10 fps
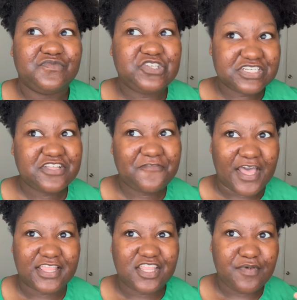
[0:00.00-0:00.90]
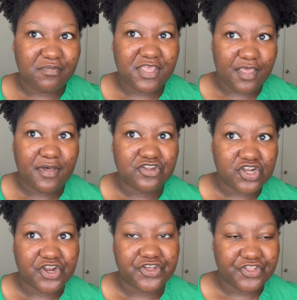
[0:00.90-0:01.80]
just the fact that the baby came out
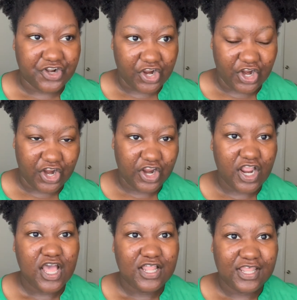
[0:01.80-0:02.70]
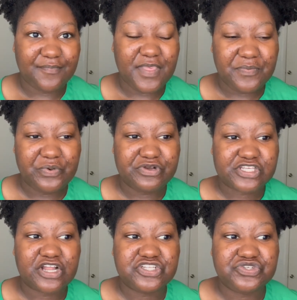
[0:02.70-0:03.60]
darker than her, like people were
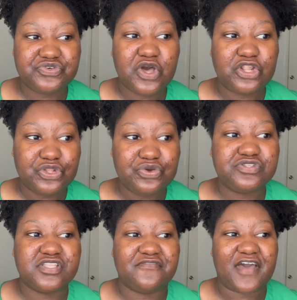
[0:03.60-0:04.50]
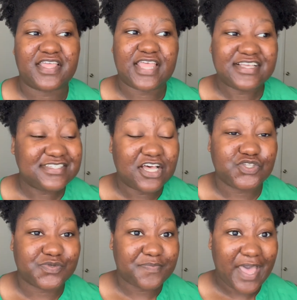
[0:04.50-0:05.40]
starting to allude to the fact that
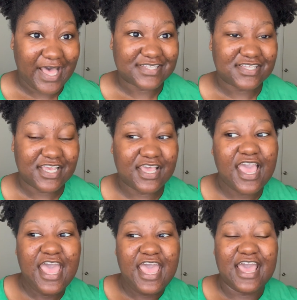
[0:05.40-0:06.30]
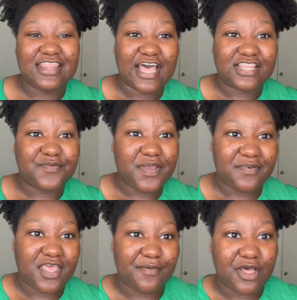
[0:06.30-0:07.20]
Sells was passing and that the
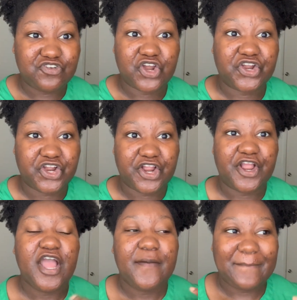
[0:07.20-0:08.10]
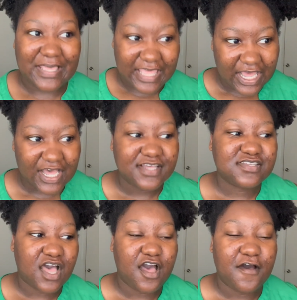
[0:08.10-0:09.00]
baby came out darker
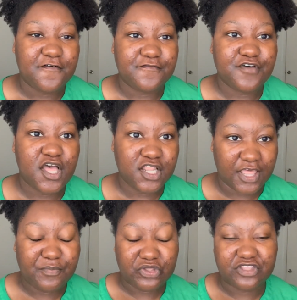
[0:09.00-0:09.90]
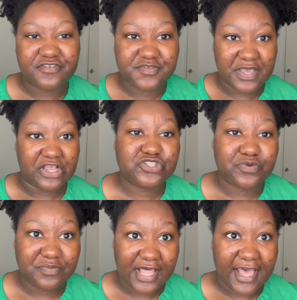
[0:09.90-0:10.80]
because of like both of his parents
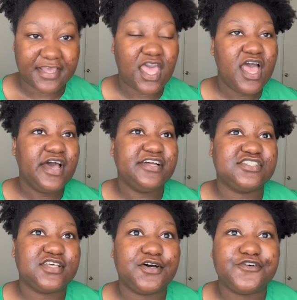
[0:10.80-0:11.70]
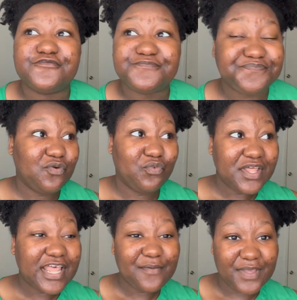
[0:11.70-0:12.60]
were black. And so
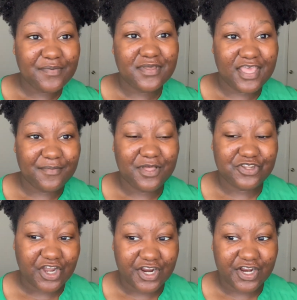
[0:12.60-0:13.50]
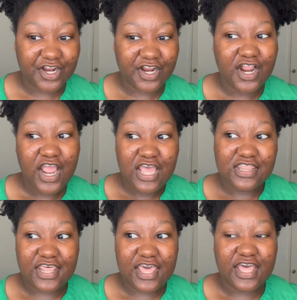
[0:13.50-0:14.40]
when that baby came out darker
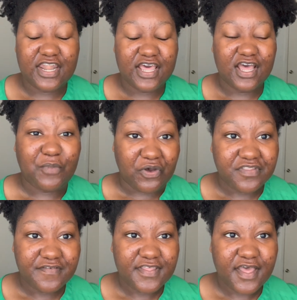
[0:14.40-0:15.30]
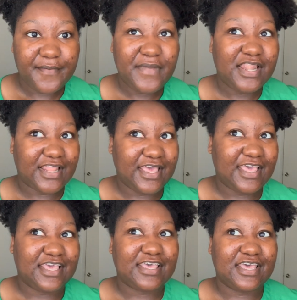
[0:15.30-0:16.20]
than both of them,
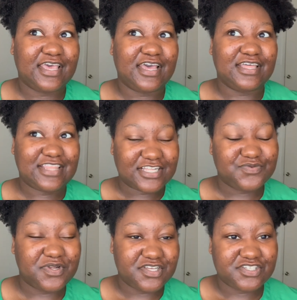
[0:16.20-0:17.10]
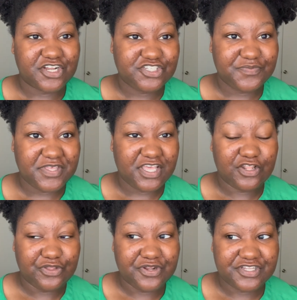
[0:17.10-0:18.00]
like that's when it started to be
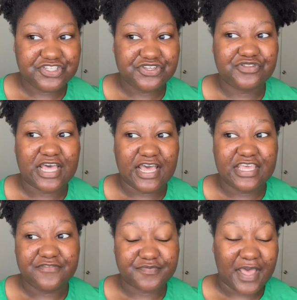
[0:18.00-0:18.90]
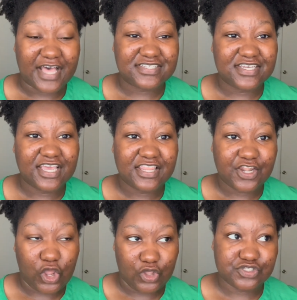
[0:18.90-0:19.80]
alluded to that he was passing. And
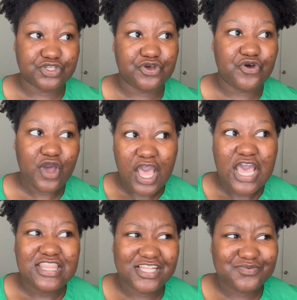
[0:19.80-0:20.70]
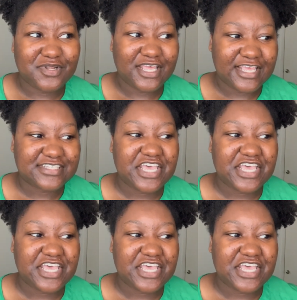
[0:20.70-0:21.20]
then also that's when like his